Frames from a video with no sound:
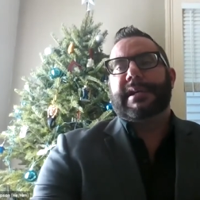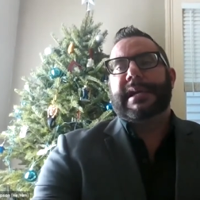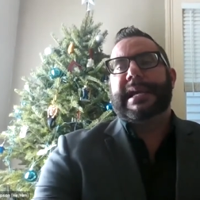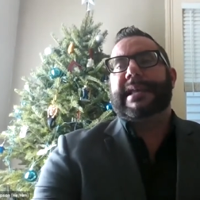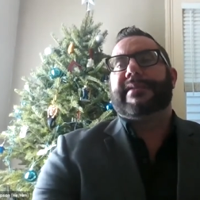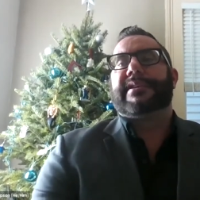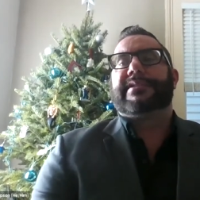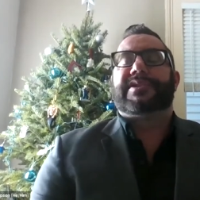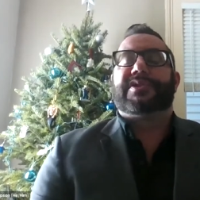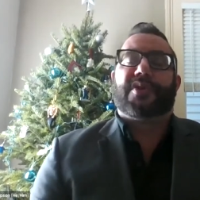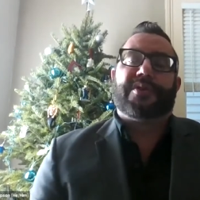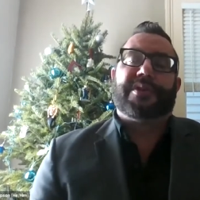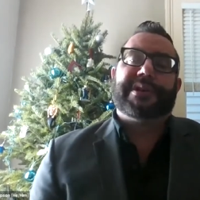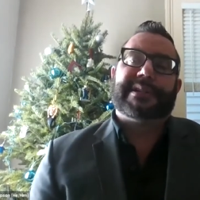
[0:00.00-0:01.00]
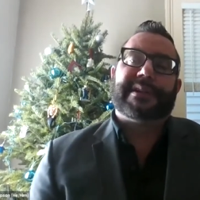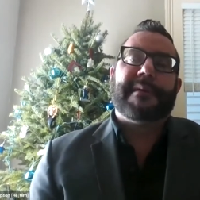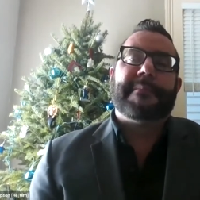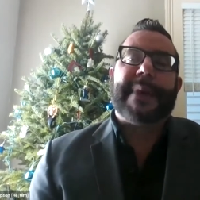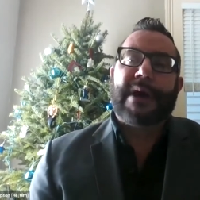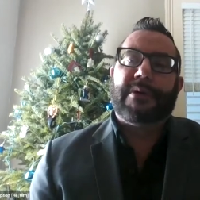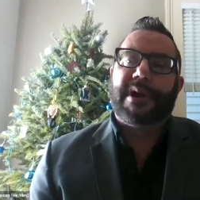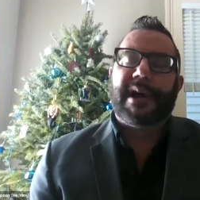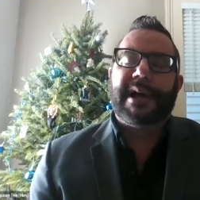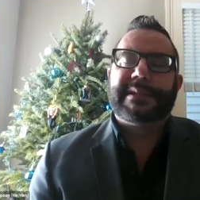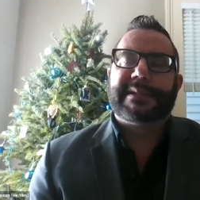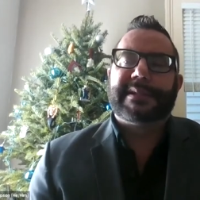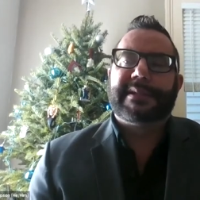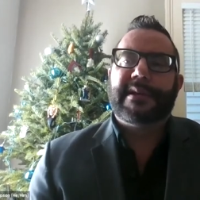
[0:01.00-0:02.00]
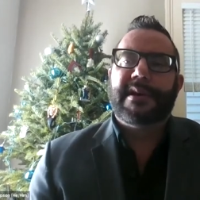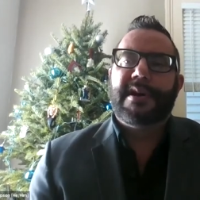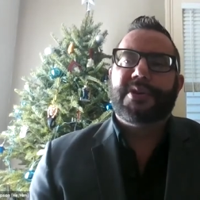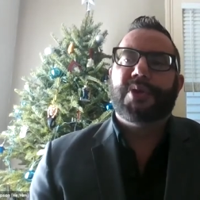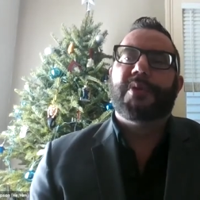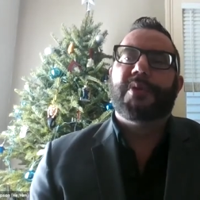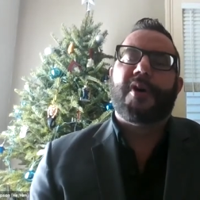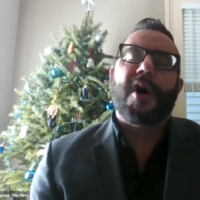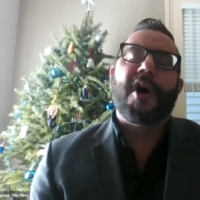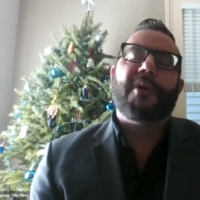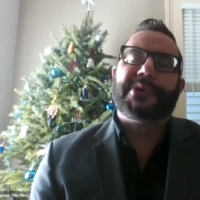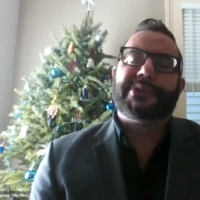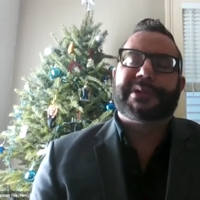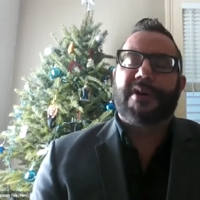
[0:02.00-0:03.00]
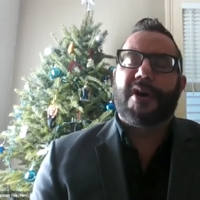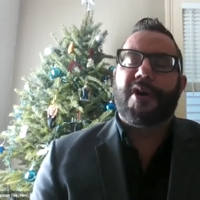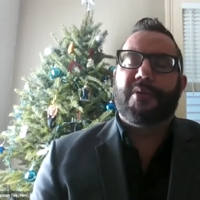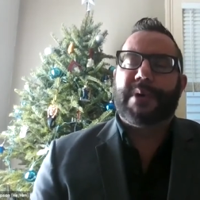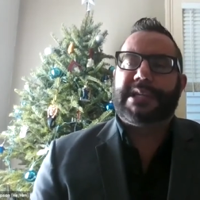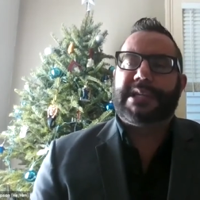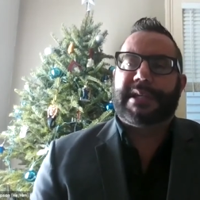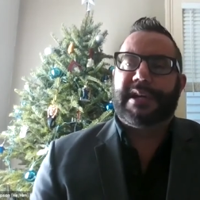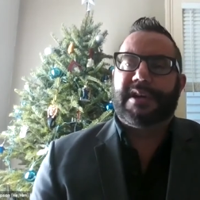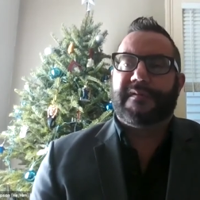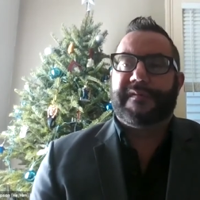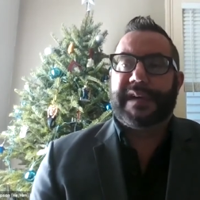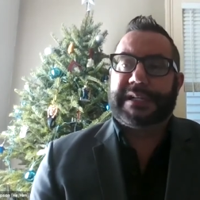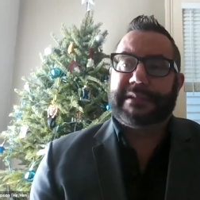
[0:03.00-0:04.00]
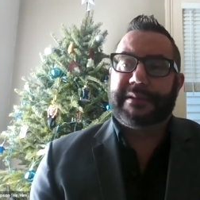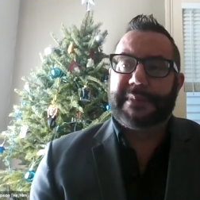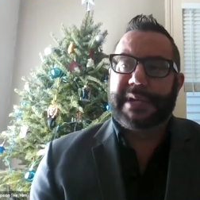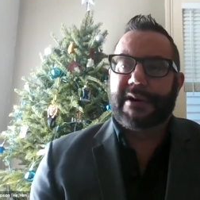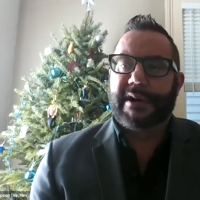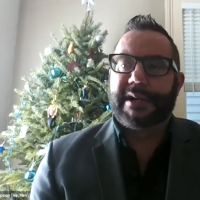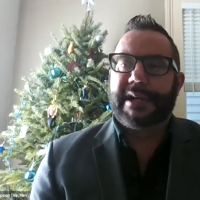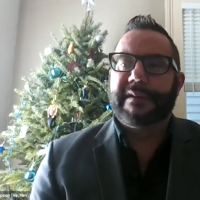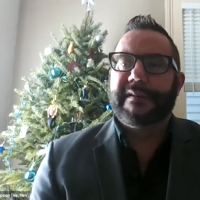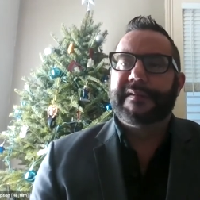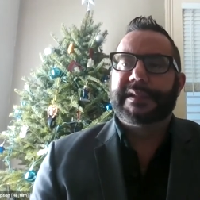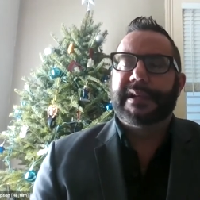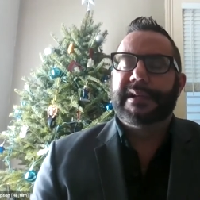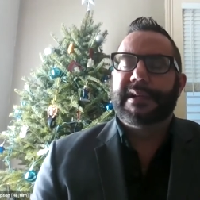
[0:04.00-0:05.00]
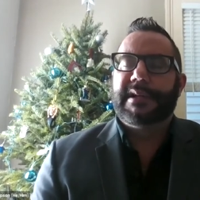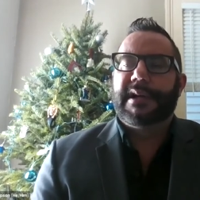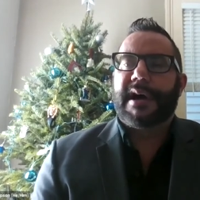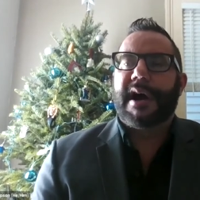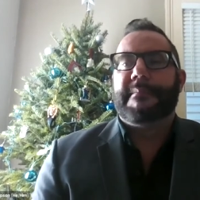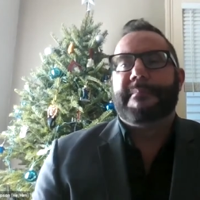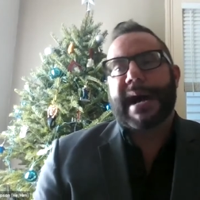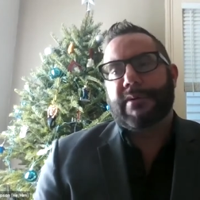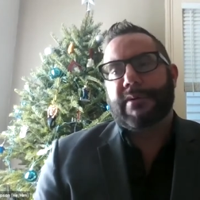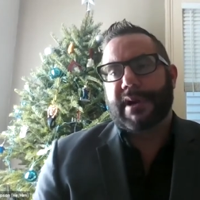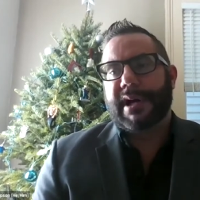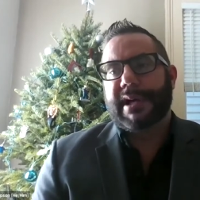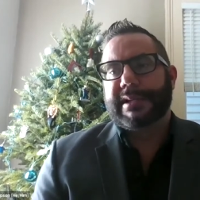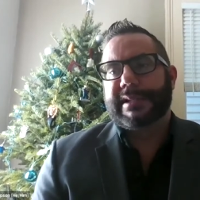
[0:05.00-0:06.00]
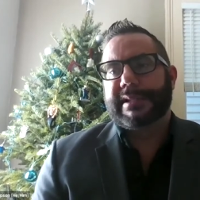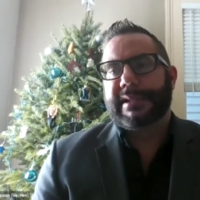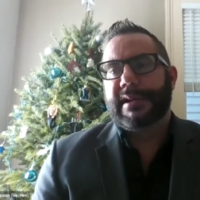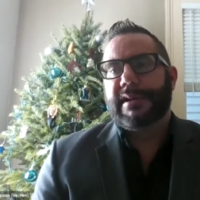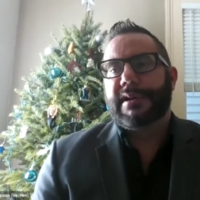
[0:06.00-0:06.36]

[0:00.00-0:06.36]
in the stories about us. You will almost always hear victim narratives about us,